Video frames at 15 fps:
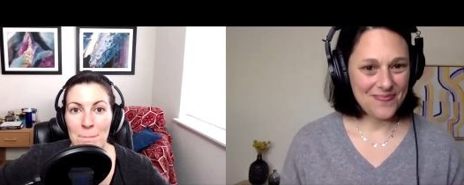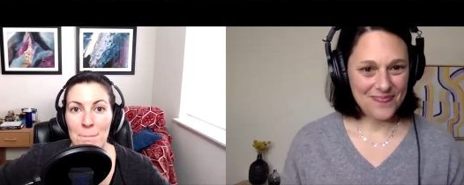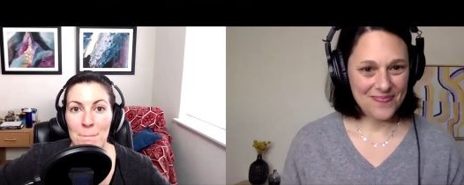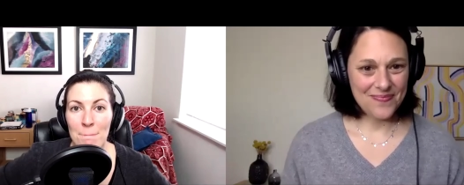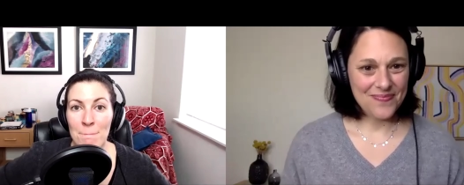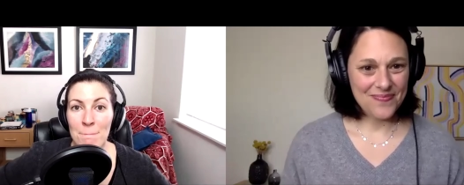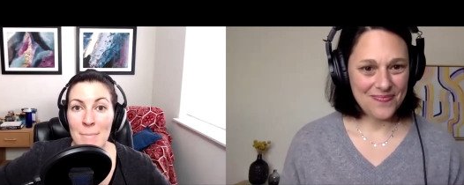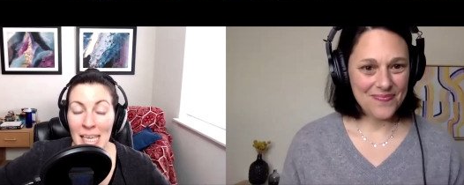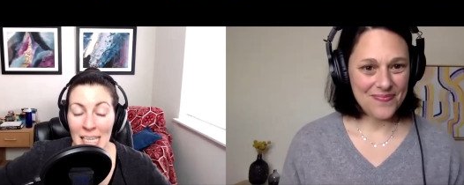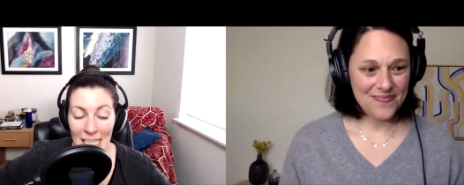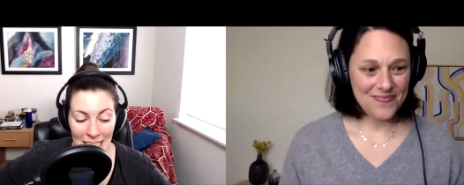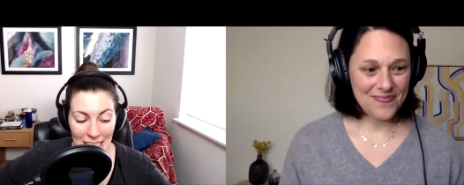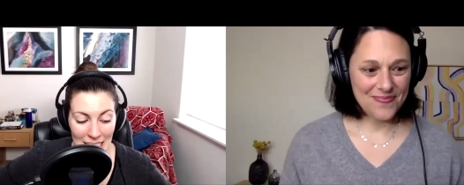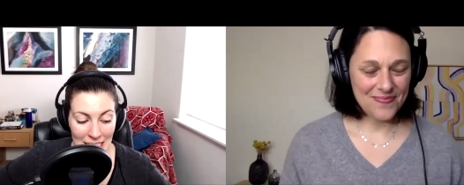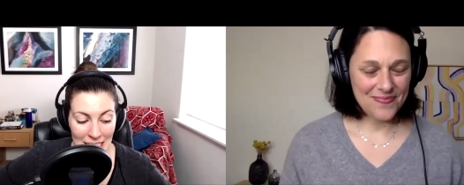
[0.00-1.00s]

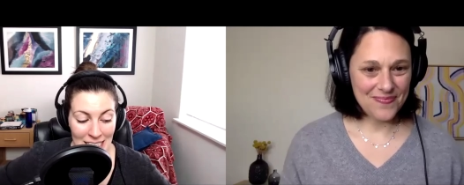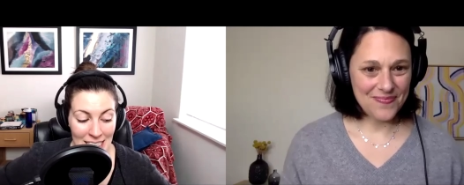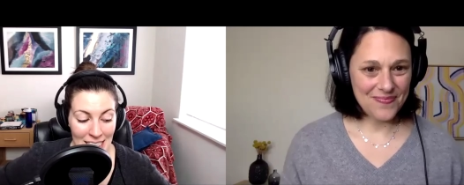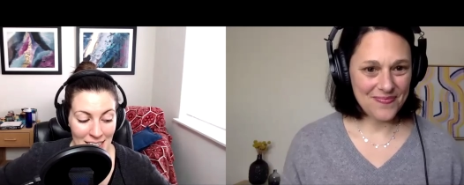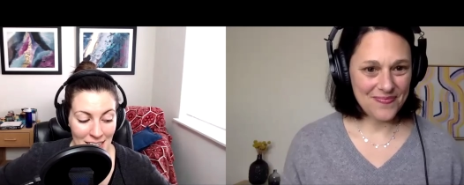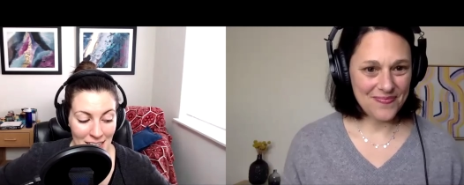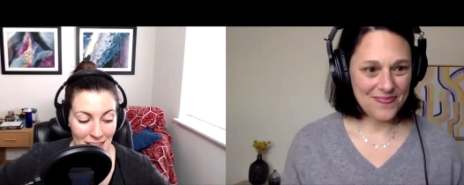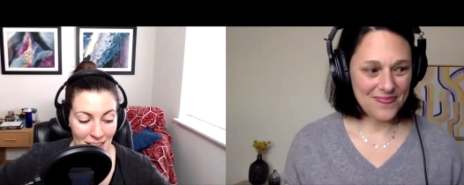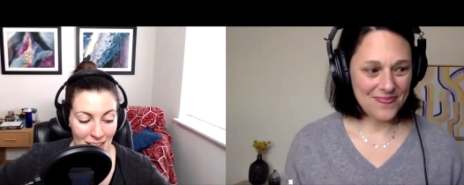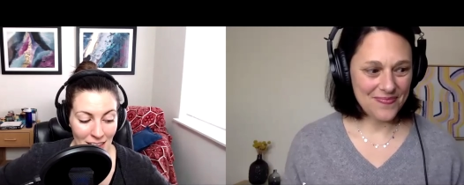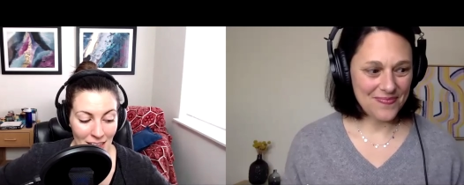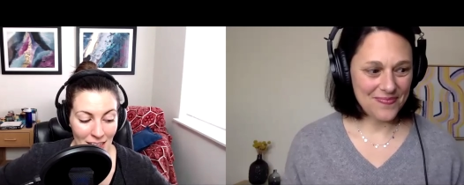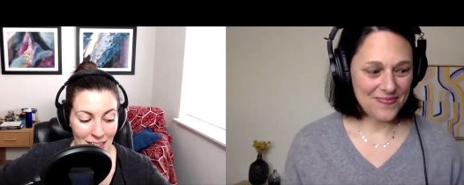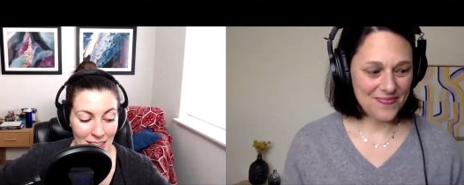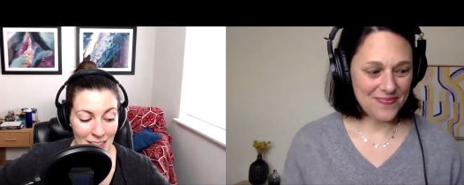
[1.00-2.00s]
Speaker 1: means
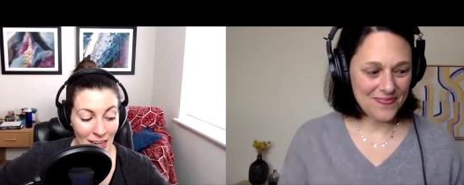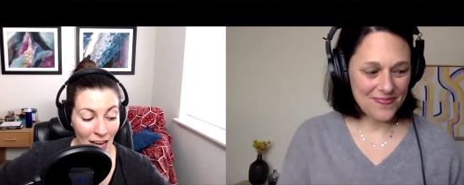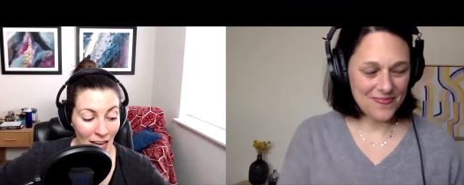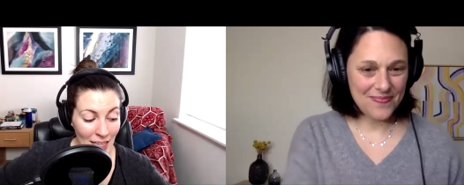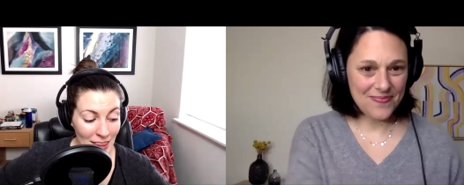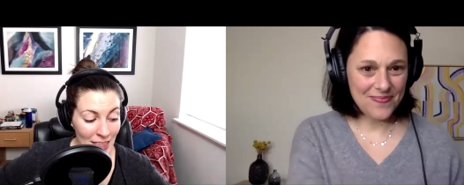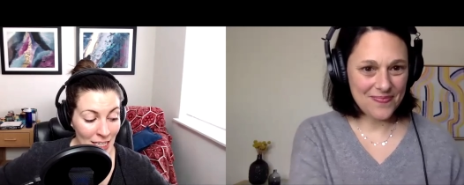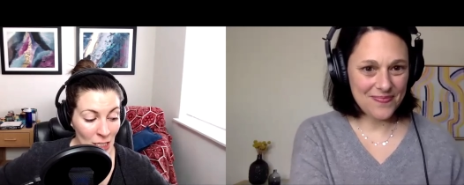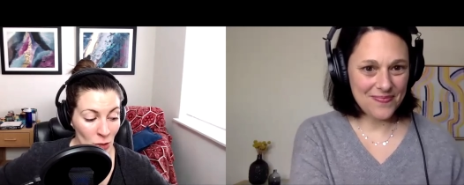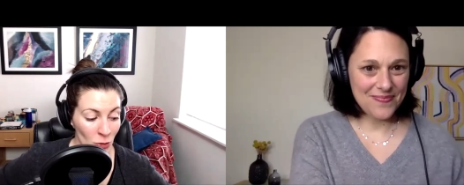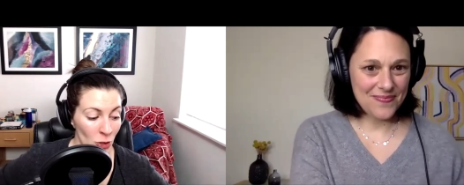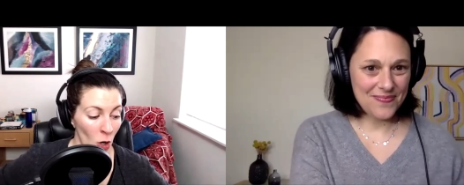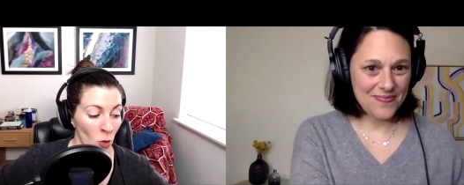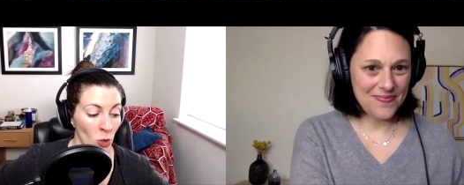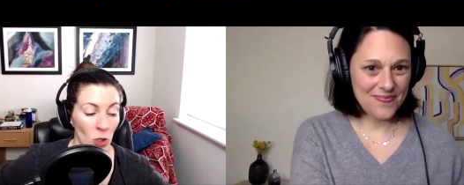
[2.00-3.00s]
not that you
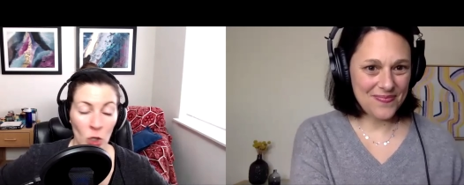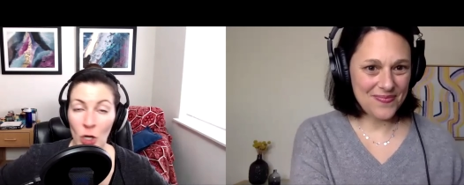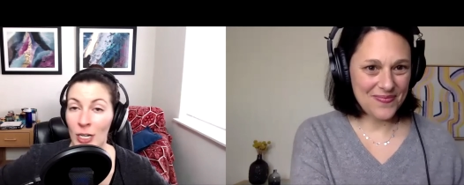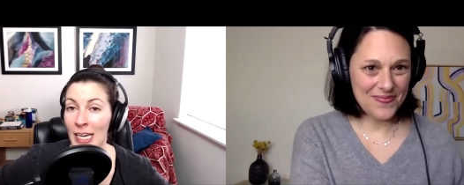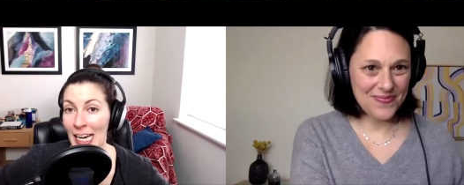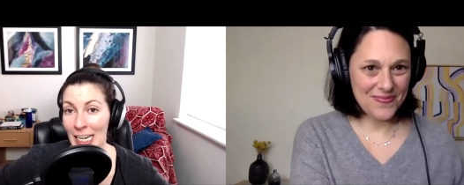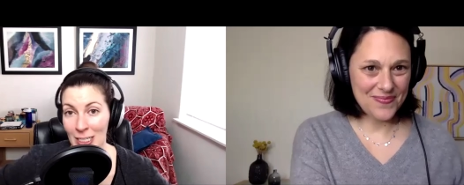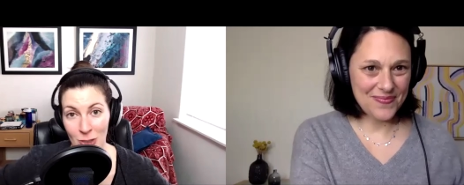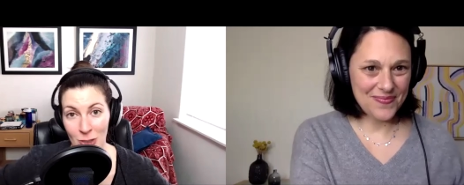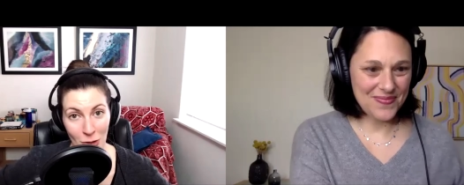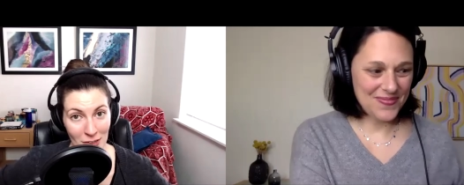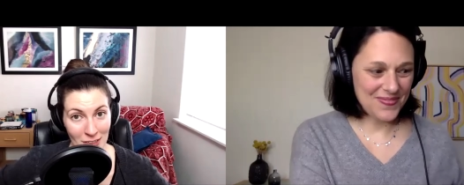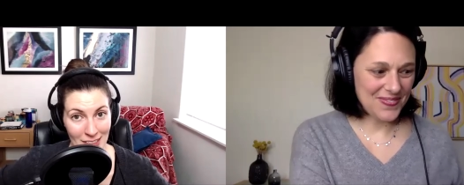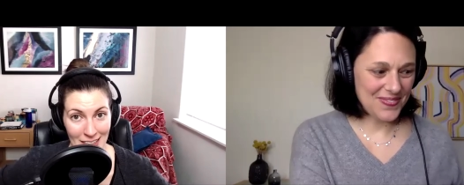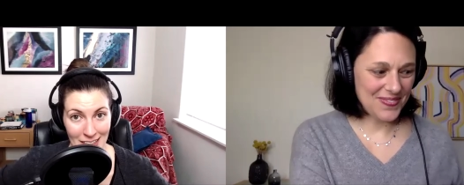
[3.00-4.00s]
don't look
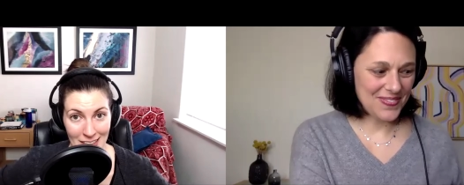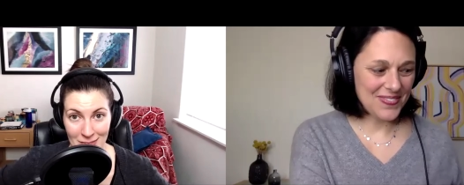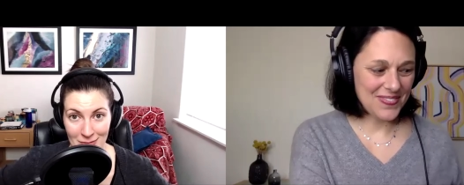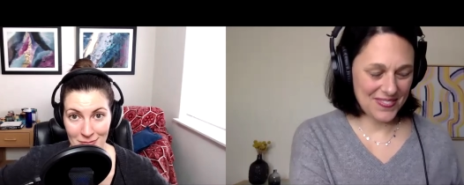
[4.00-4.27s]
externally.